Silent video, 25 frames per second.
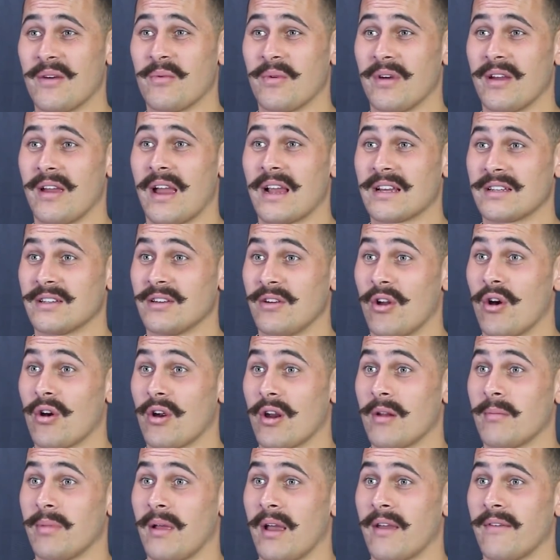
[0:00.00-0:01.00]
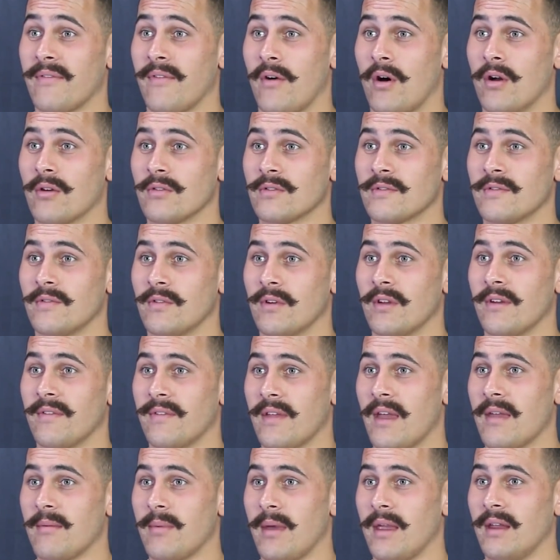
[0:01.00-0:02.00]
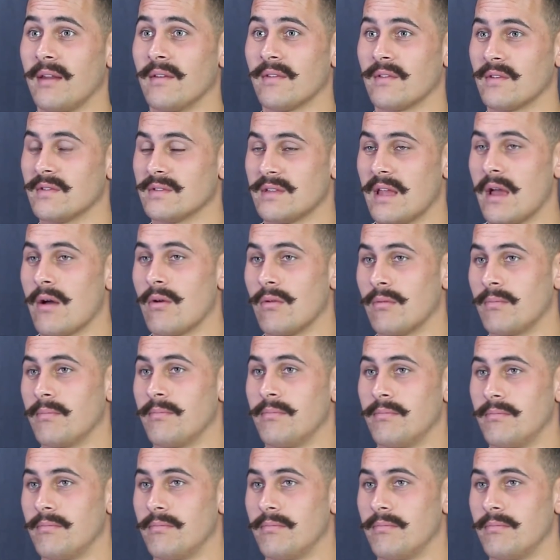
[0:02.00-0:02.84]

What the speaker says: We're actually not going to play finals footy if they beat us because they'll